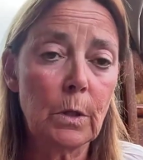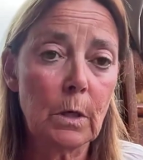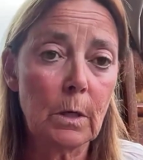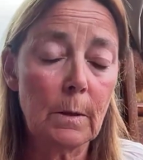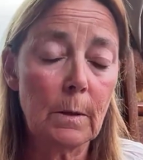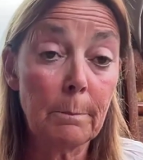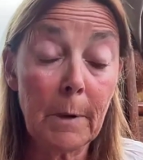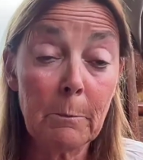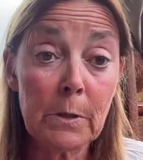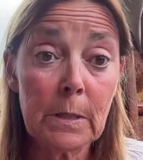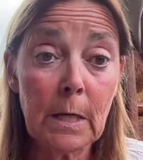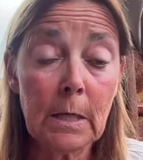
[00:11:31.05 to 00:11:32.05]
the
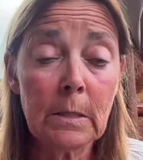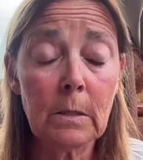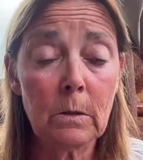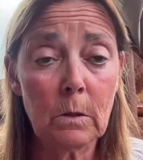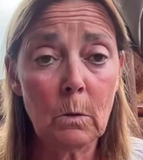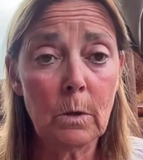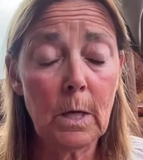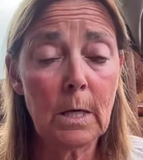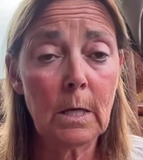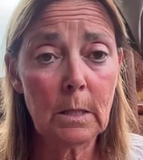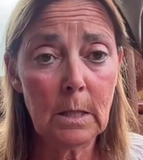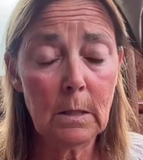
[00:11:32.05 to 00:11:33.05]
member states, so they
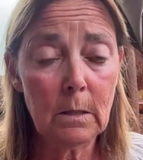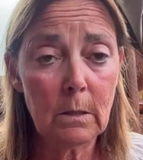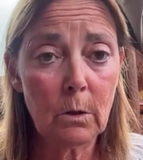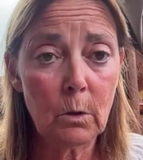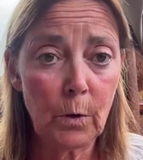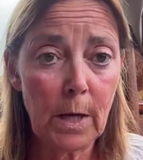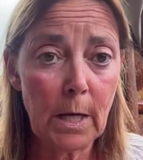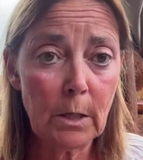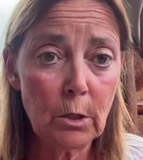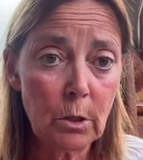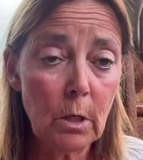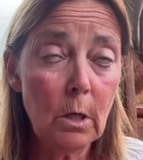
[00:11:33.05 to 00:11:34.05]
can either
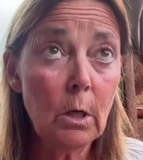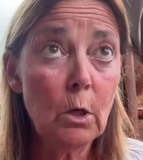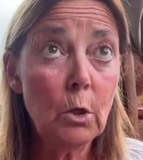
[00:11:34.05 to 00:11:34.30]
create